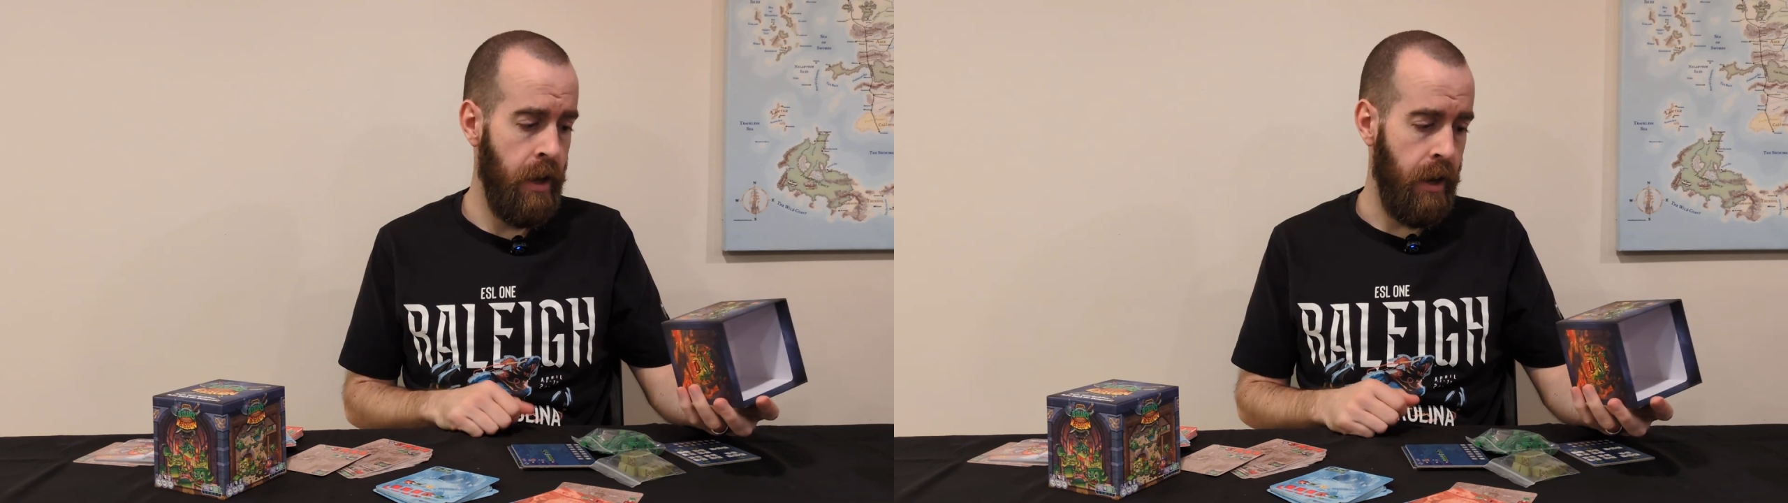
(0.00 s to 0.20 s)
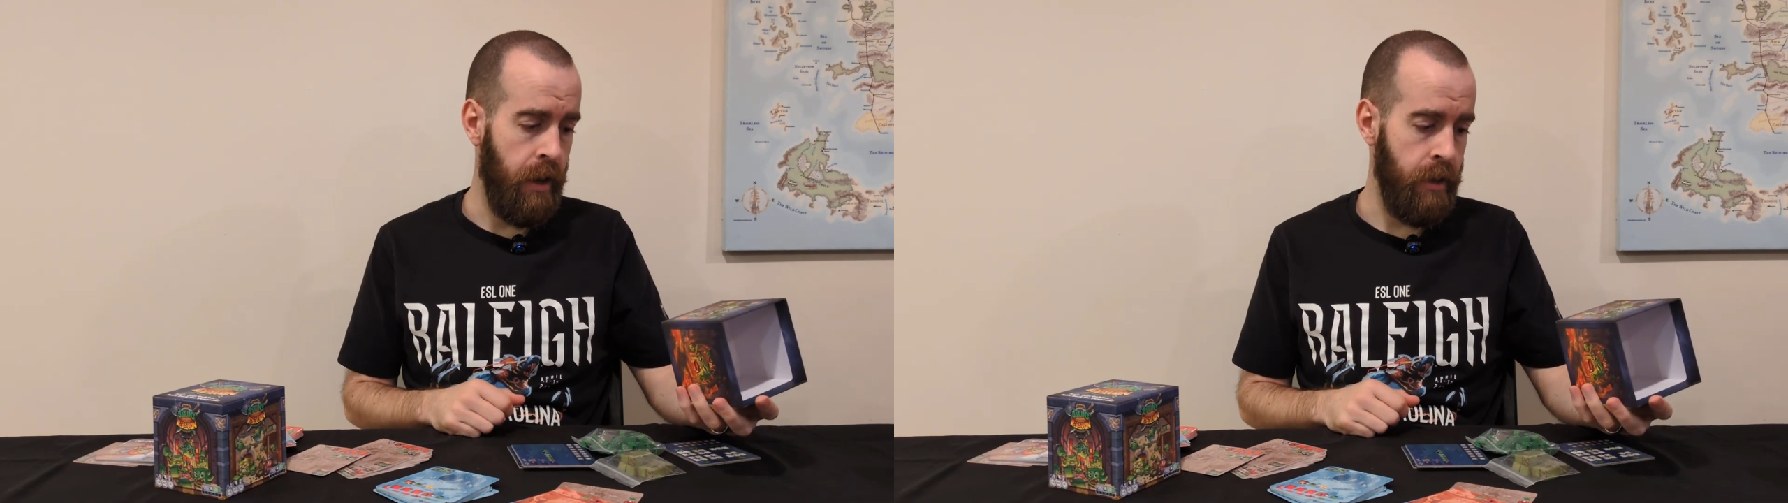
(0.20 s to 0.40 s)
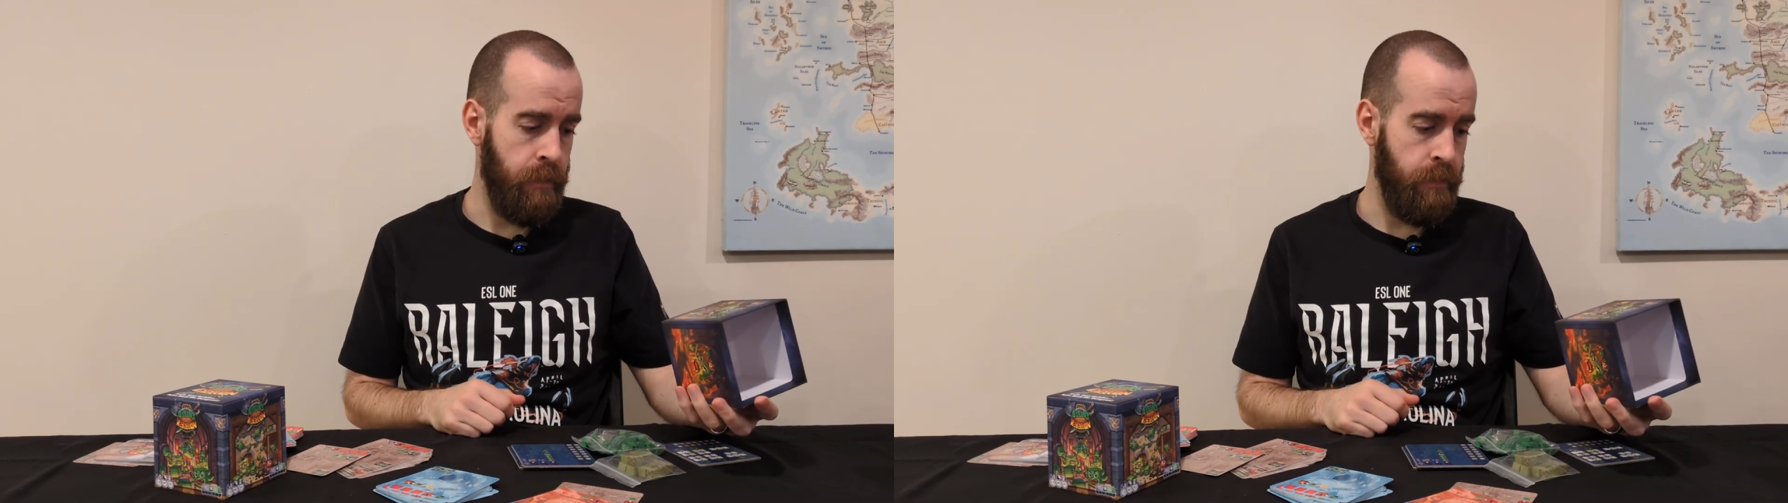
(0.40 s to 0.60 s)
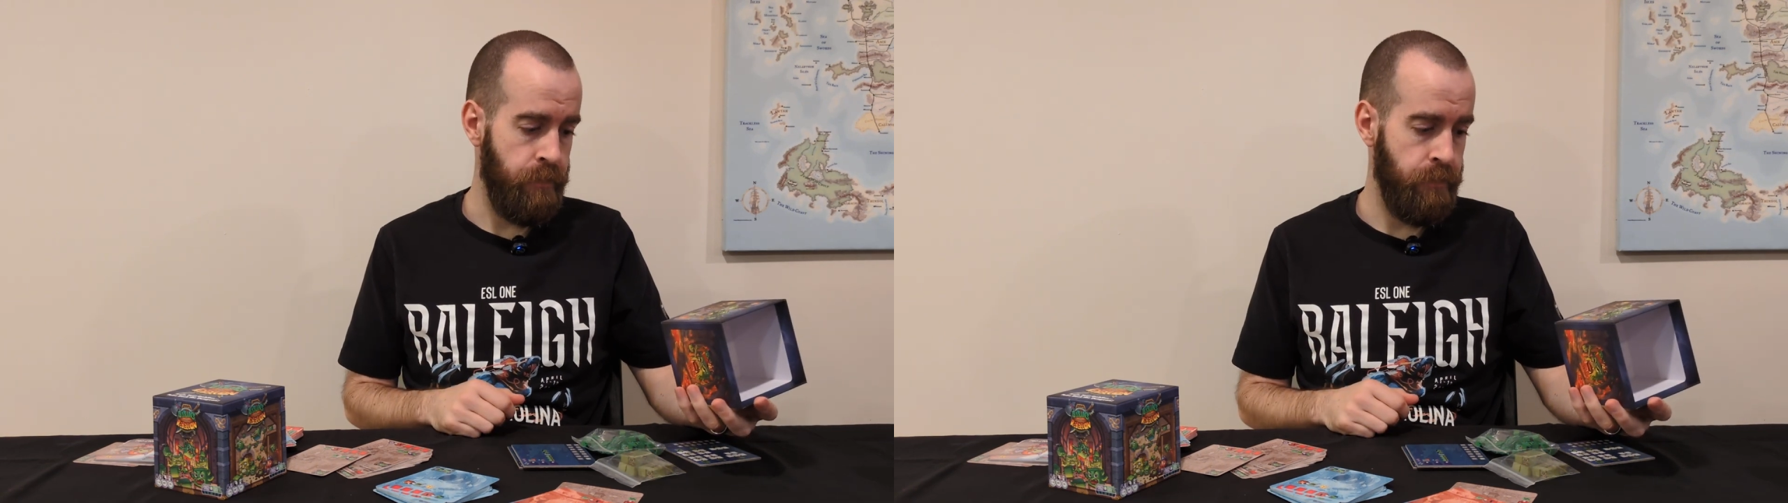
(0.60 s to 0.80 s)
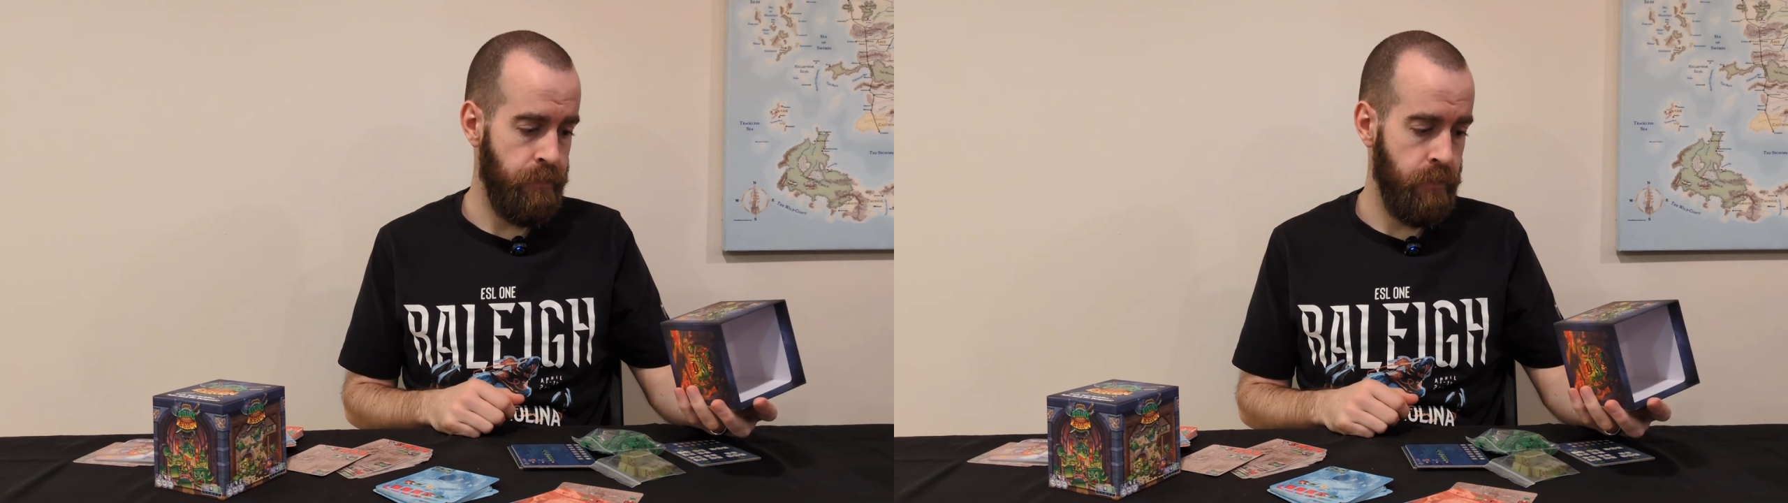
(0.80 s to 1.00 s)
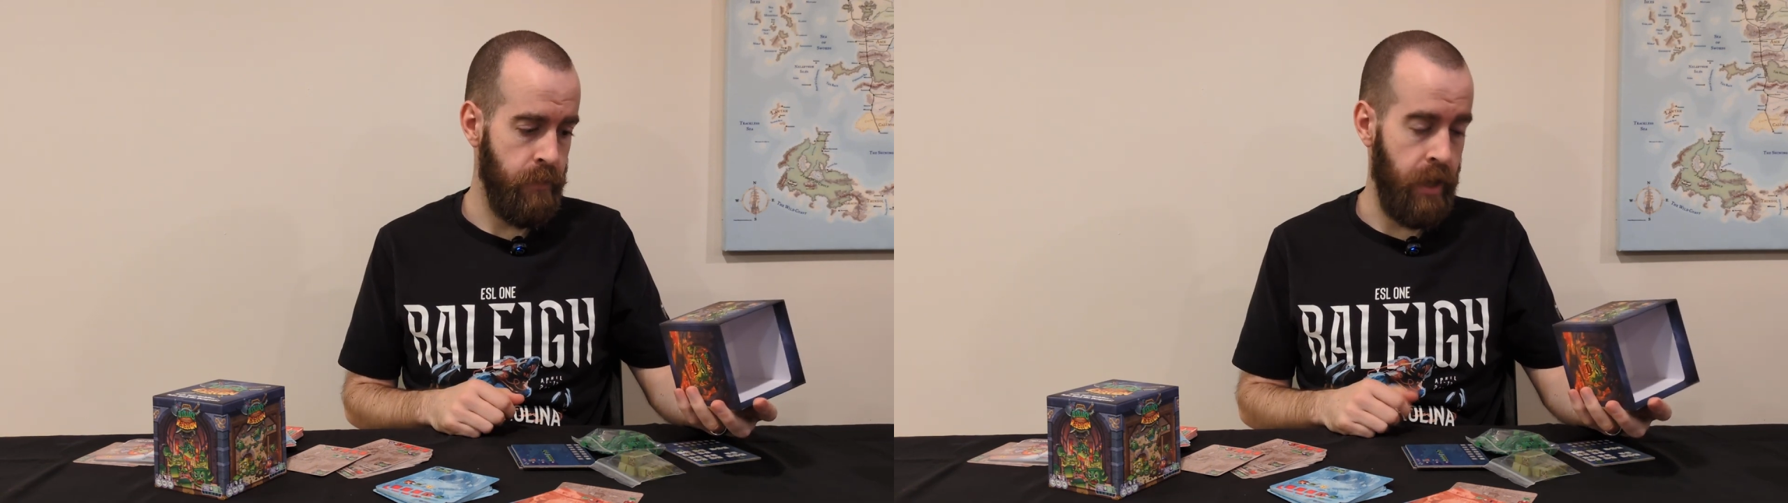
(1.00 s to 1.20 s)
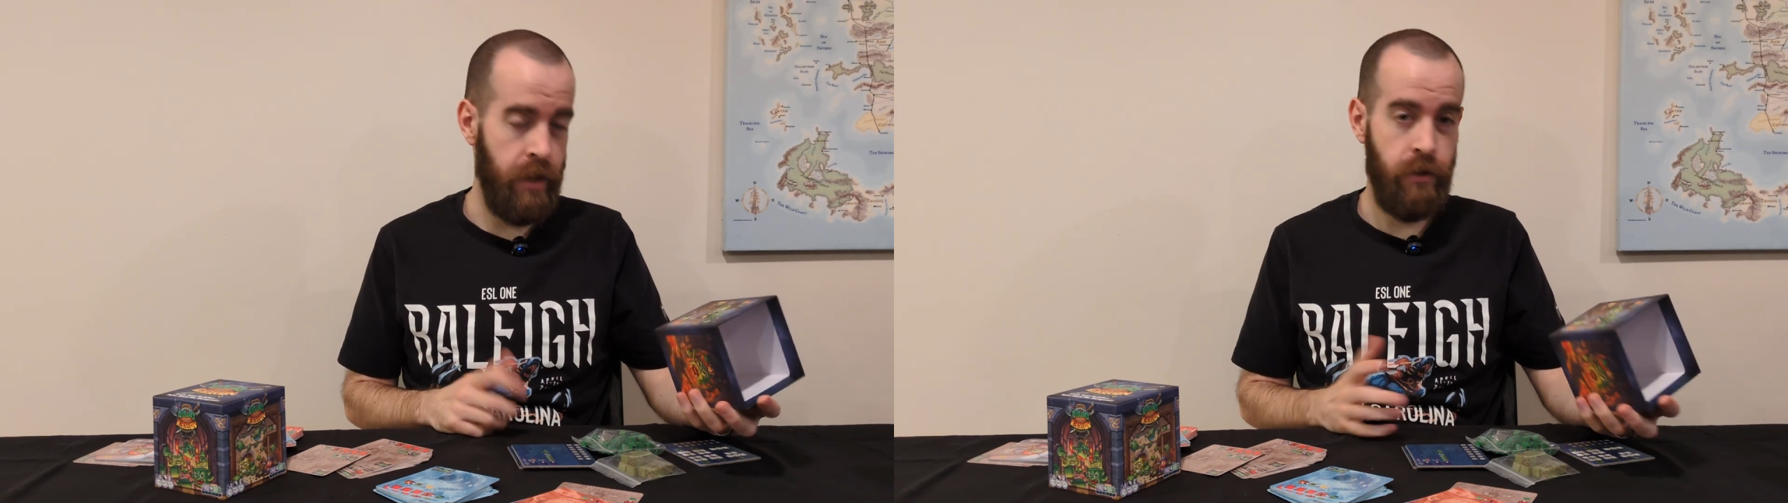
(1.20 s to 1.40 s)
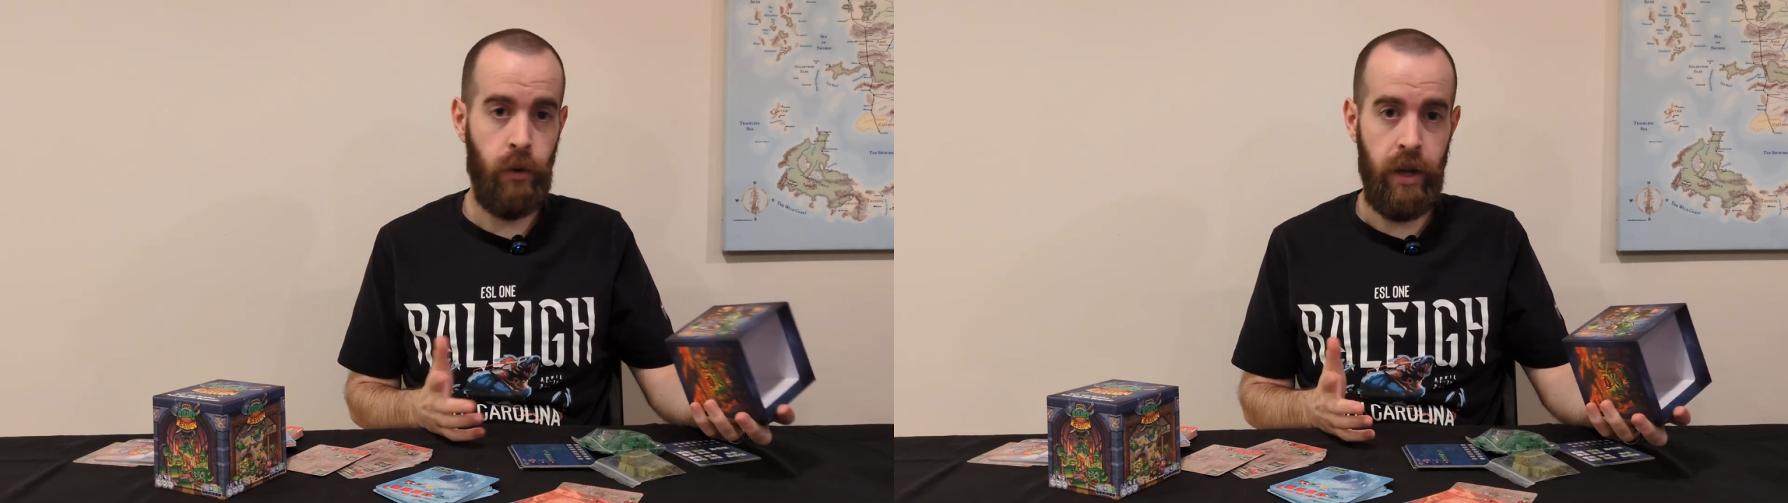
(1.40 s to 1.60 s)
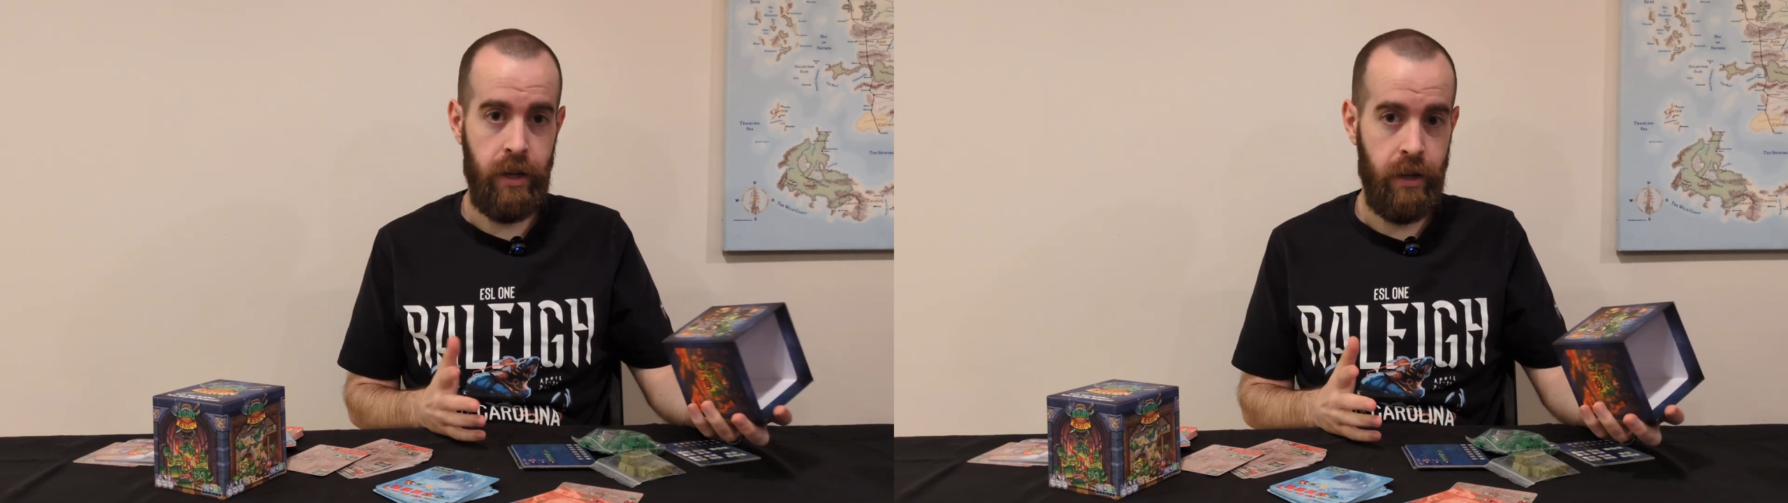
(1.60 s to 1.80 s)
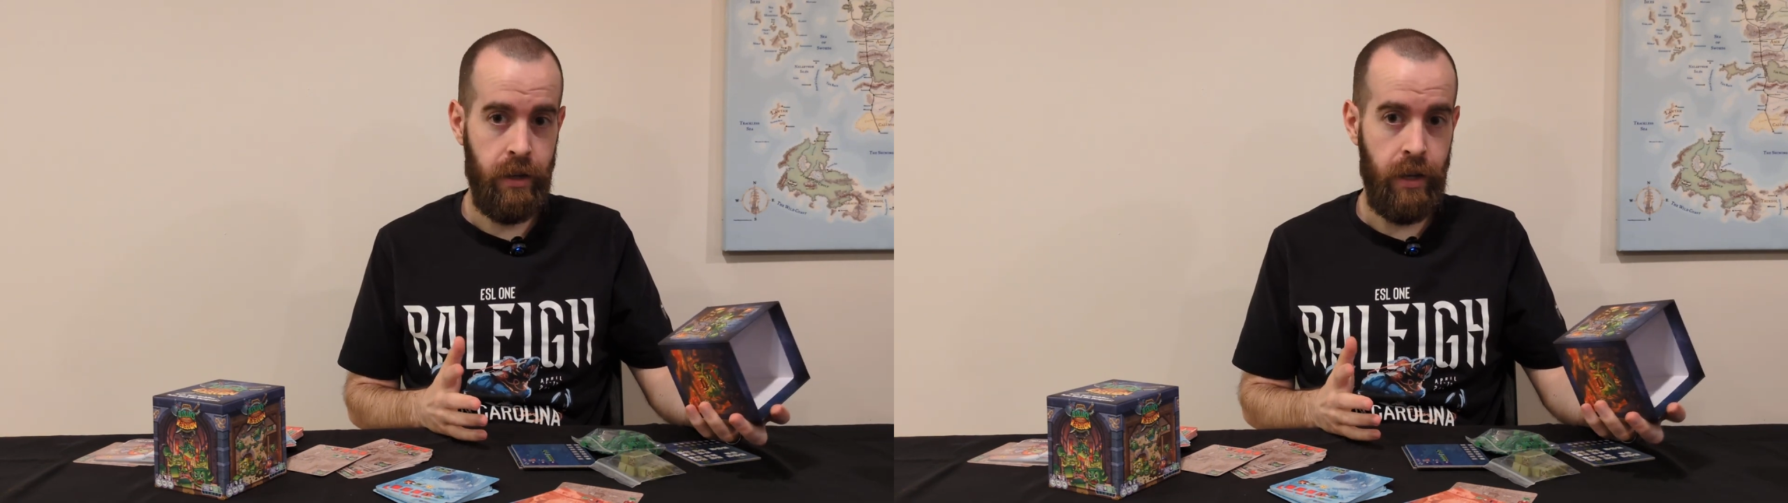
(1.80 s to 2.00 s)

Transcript: And it's quick.